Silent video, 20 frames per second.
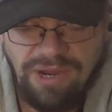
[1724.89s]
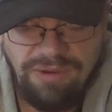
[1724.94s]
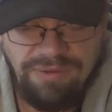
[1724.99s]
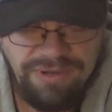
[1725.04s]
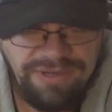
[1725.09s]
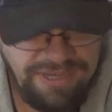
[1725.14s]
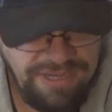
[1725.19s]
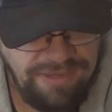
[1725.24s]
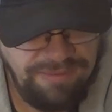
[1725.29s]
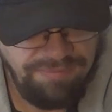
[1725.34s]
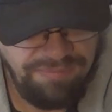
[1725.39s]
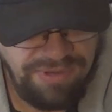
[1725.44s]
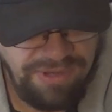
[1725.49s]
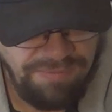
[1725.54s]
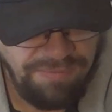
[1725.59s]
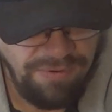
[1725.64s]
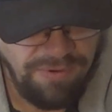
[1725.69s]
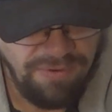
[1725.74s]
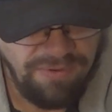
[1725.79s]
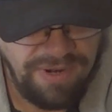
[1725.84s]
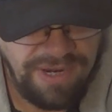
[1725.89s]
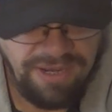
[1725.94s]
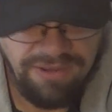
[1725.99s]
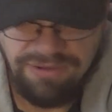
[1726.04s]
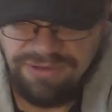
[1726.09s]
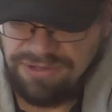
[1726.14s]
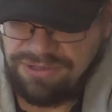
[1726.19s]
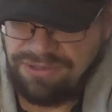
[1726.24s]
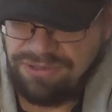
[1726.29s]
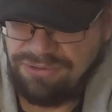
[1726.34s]
why we keep people
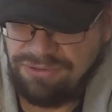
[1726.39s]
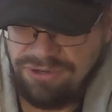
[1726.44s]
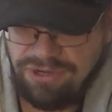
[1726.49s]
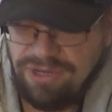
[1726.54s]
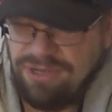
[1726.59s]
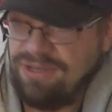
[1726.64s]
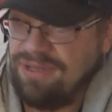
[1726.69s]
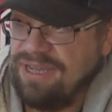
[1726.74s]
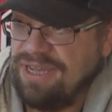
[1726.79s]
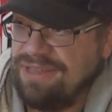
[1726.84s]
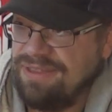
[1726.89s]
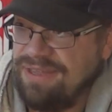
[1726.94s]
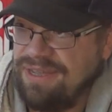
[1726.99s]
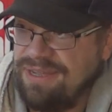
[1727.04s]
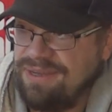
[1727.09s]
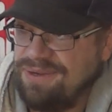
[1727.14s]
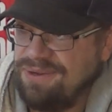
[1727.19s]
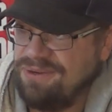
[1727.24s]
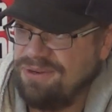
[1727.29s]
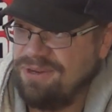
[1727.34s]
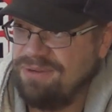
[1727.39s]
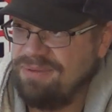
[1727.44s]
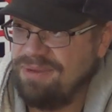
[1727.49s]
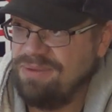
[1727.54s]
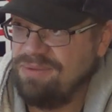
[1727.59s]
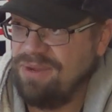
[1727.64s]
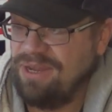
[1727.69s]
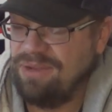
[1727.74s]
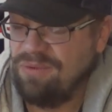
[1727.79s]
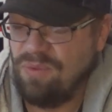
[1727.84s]
around to do shit like that. You know what I
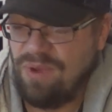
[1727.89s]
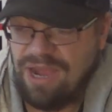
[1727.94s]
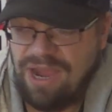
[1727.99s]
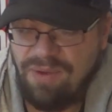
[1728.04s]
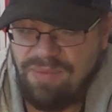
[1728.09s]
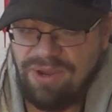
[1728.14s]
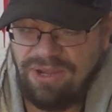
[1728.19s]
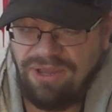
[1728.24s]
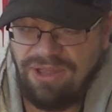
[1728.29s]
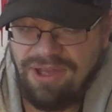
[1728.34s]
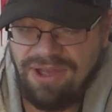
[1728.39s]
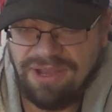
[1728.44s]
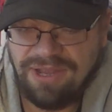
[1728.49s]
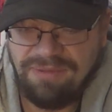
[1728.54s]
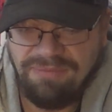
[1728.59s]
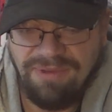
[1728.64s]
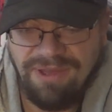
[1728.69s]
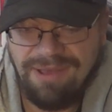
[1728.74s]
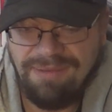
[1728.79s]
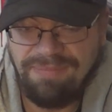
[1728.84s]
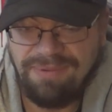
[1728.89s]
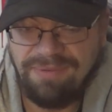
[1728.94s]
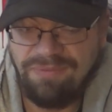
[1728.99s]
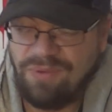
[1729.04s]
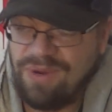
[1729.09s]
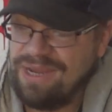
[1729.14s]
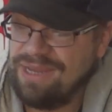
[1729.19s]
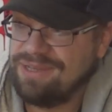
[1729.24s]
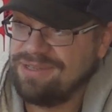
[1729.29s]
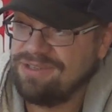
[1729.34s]
mean? Like, why do we lock them up
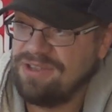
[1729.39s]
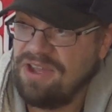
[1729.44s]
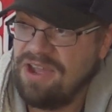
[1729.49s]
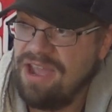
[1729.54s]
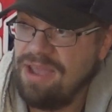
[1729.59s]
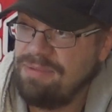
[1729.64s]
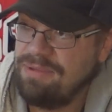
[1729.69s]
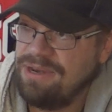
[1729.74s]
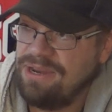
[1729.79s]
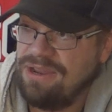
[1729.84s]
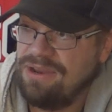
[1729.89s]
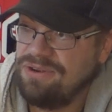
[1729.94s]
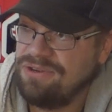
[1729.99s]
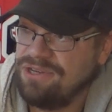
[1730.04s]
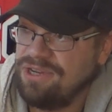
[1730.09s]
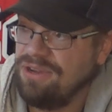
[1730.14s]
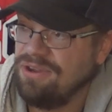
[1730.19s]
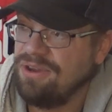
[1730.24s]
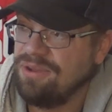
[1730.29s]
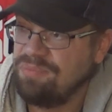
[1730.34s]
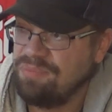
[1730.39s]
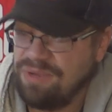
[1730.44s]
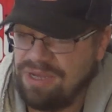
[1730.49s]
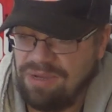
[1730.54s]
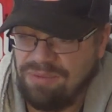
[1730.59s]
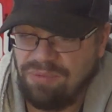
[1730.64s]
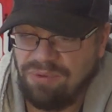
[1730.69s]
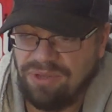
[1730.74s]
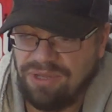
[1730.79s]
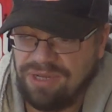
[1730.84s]
and waste time and energy on
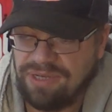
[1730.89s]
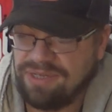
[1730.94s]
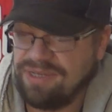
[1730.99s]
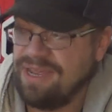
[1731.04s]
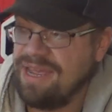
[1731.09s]
people that